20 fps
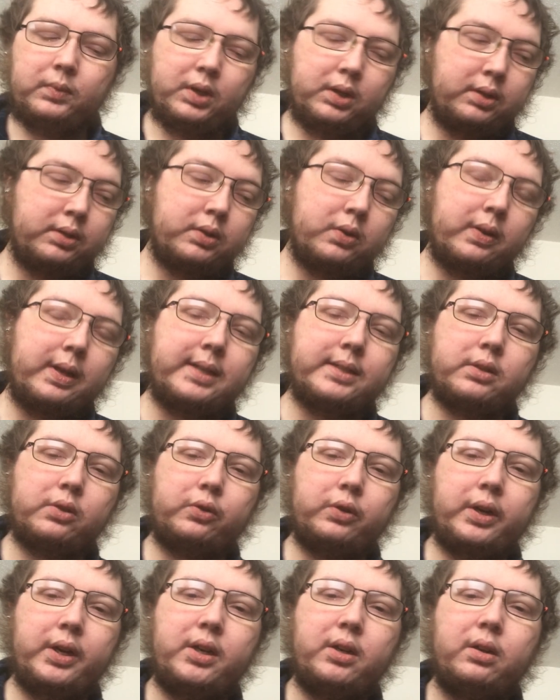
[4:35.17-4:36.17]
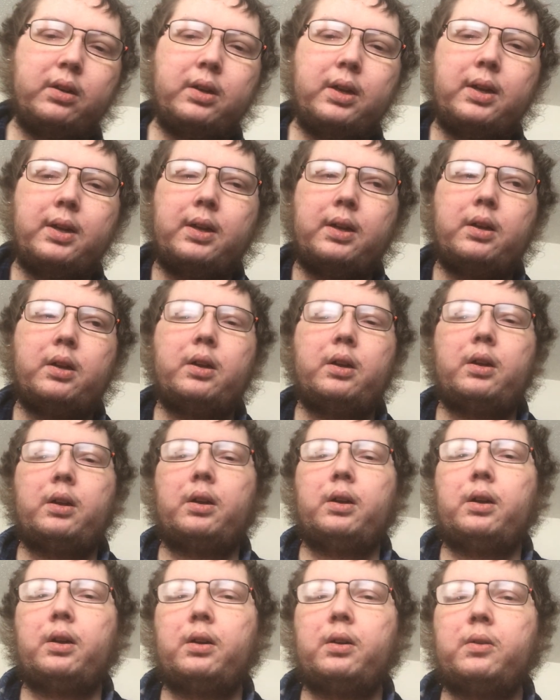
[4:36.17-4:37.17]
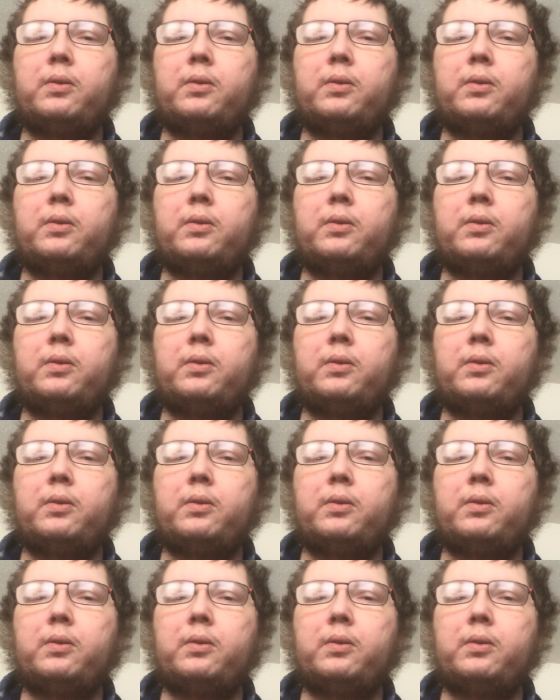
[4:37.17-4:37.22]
So that's great. I